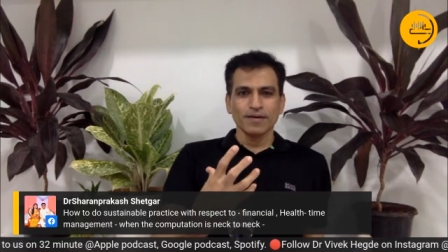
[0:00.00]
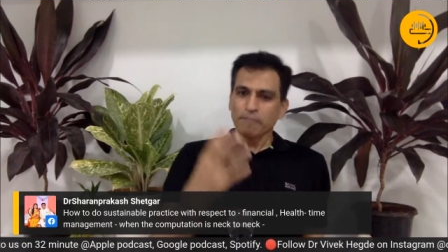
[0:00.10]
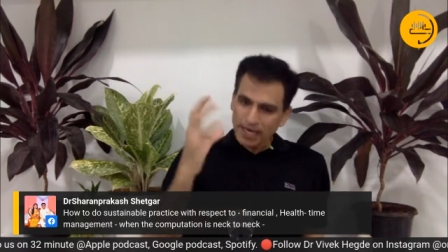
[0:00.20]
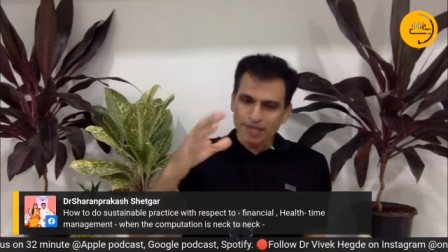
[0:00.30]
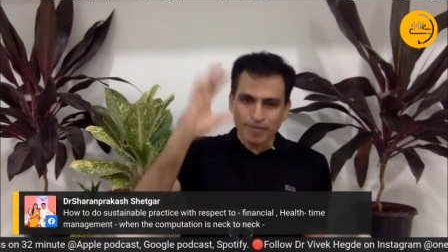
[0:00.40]

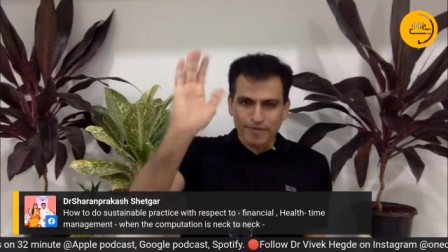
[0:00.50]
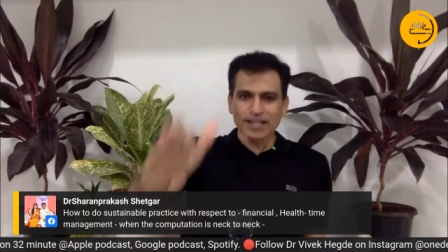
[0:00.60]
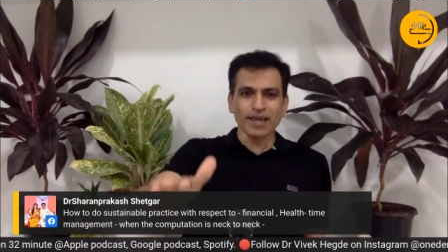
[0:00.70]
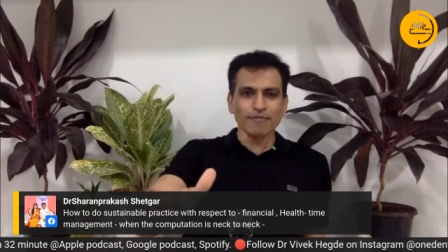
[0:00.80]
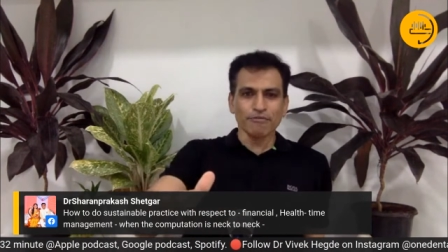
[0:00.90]
Money we will
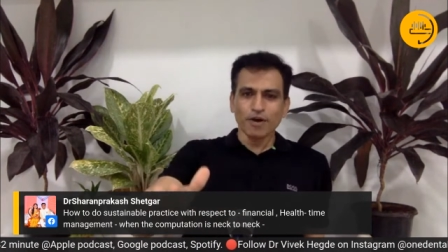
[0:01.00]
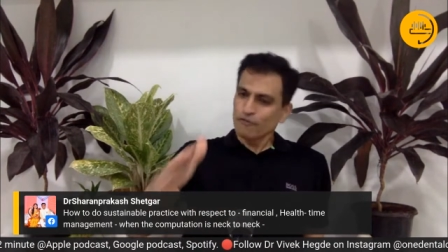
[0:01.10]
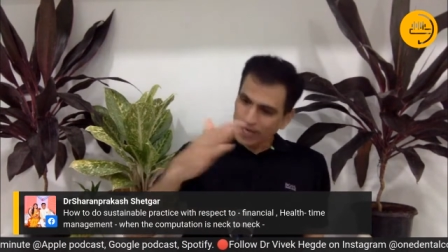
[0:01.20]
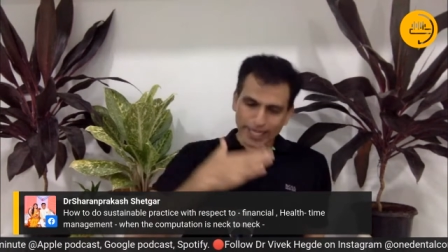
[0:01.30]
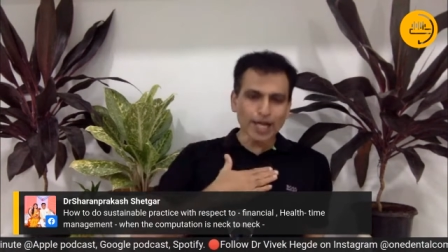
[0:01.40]
give.
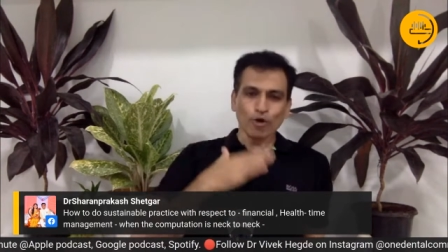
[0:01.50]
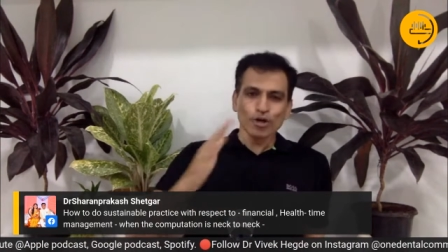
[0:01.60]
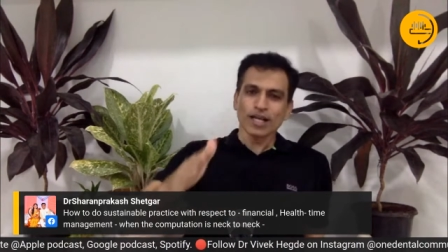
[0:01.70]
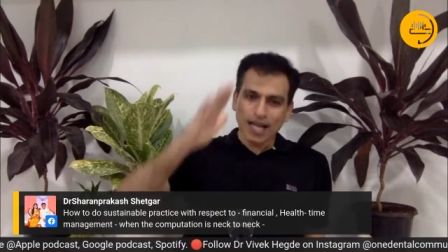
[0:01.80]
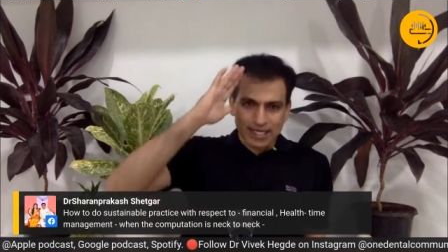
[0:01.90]
When I get
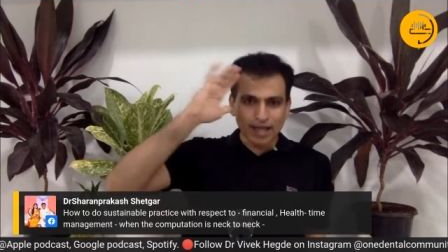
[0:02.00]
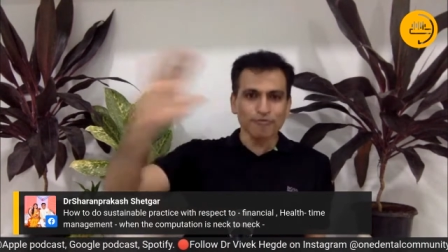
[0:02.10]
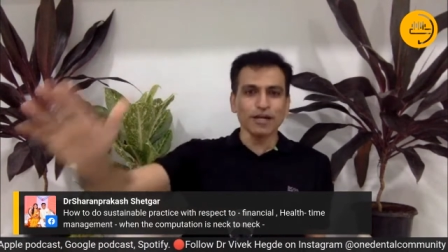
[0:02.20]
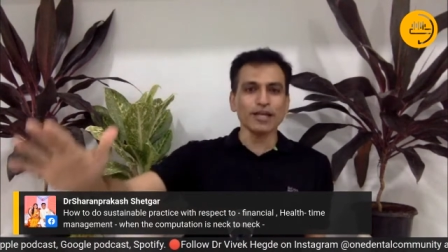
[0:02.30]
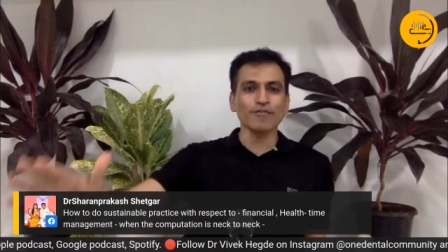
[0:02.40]
older, I'll
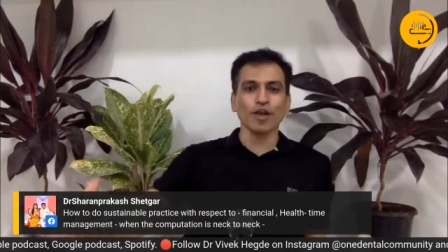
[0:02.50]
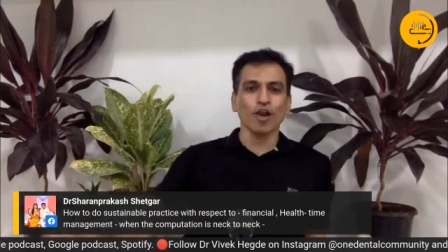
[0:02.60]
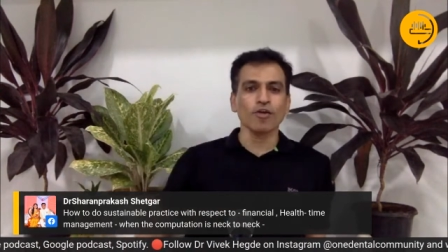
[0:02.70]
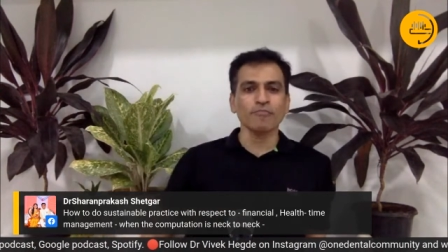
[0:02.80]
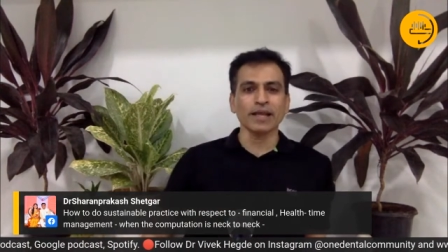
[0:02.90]
definitely give a
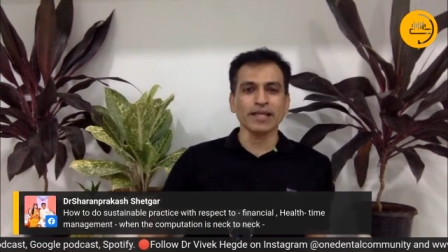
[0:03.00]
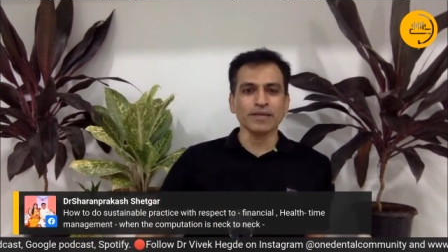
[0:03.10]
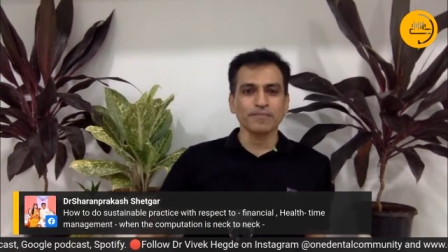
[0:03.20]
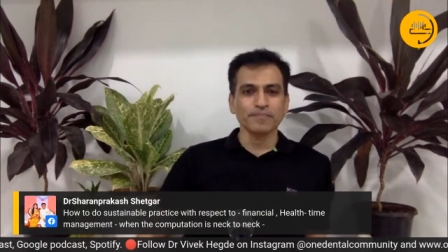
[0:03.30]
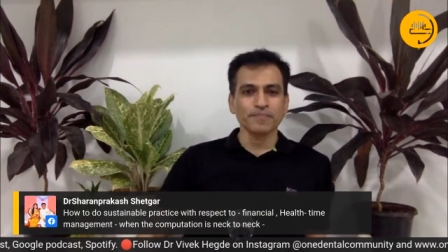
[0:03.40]
lot of money.
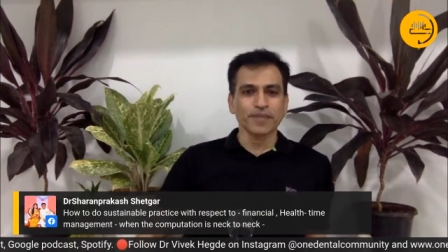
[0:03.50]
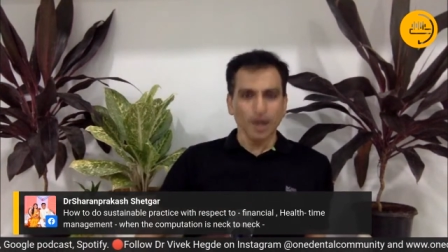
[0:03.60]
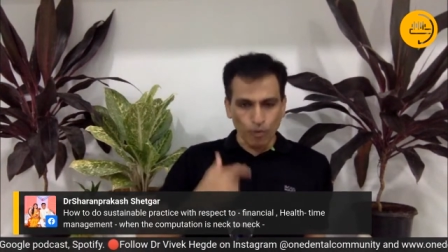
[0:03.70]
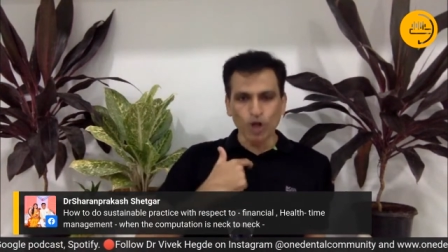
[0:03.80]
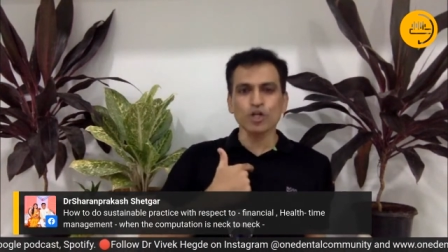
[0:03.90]
I
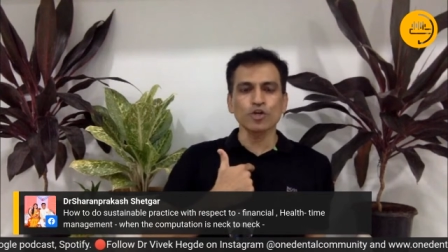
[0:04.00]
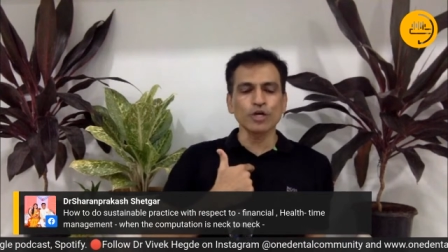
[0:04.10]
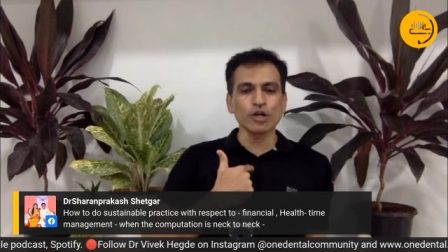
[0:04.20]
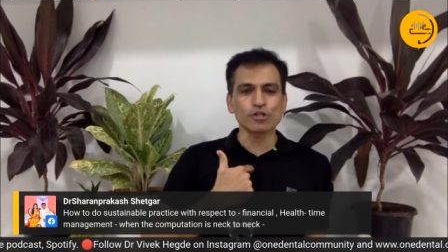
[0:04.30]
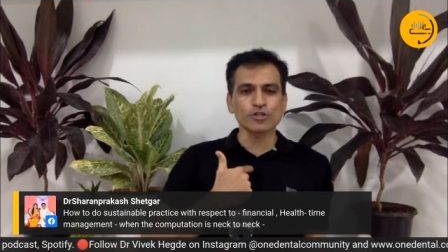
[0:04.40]
want to do
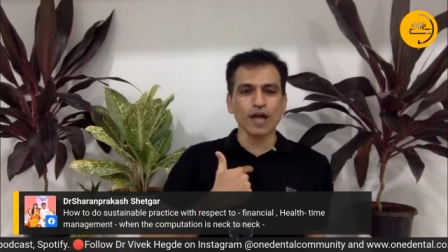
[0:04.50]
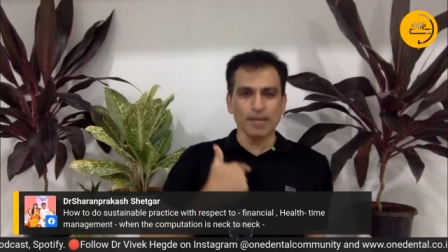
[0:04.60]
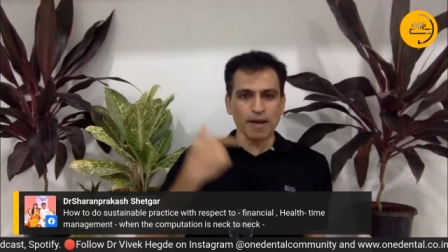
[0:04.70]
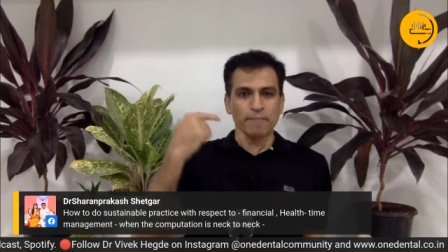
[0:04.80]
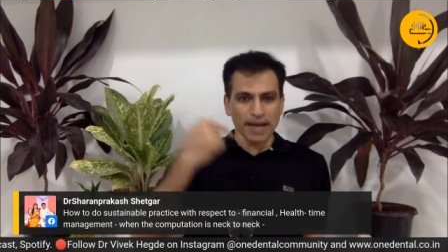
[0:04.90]
it also.
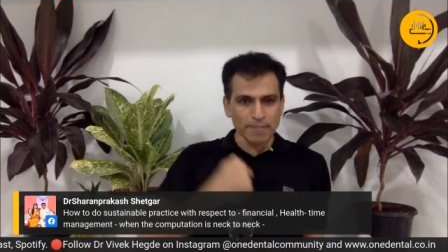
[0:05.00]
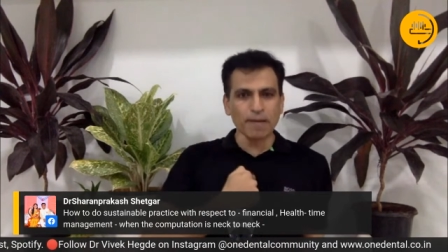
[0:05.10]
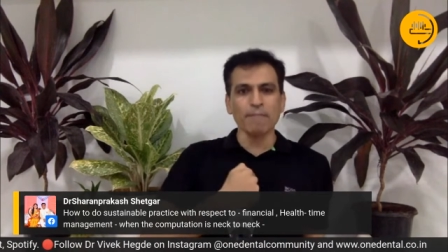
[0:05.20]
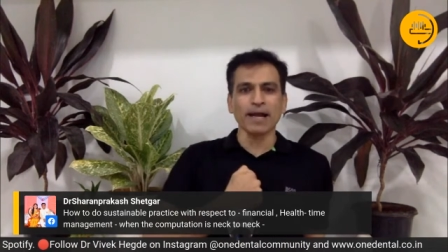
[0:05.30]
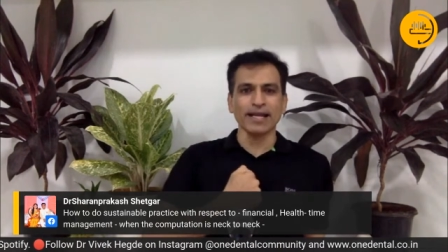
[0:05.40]
I made up
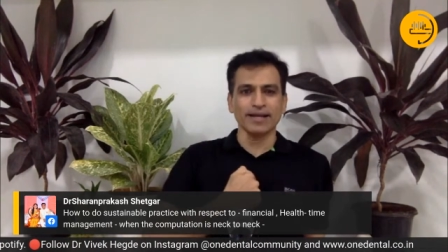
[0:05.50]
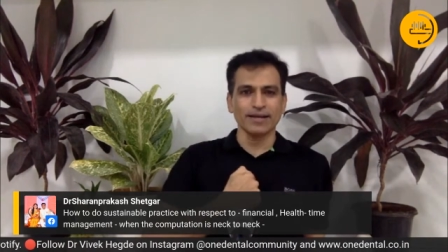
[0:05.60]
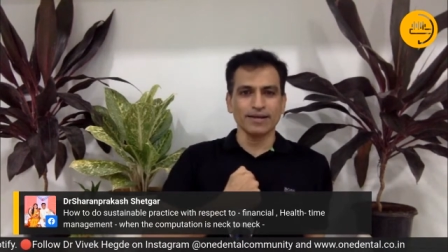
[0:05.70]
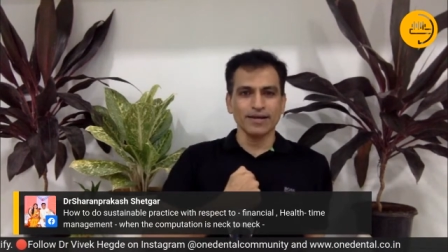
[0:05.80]
my mind.